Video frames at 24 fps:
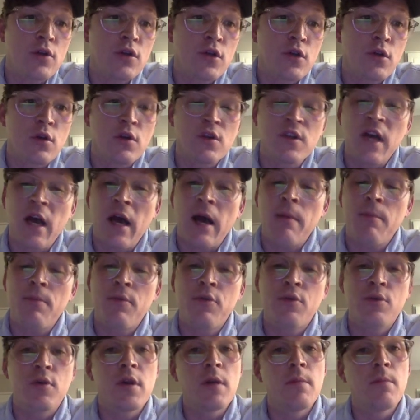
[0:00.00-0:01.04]
to your top
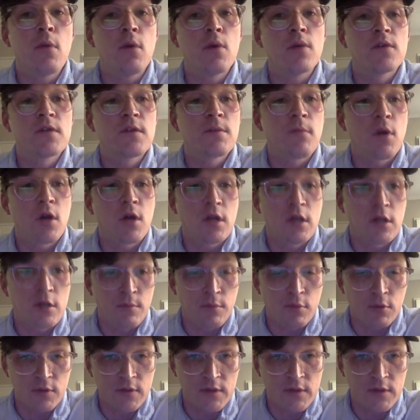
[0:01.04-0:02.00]
3 most marketable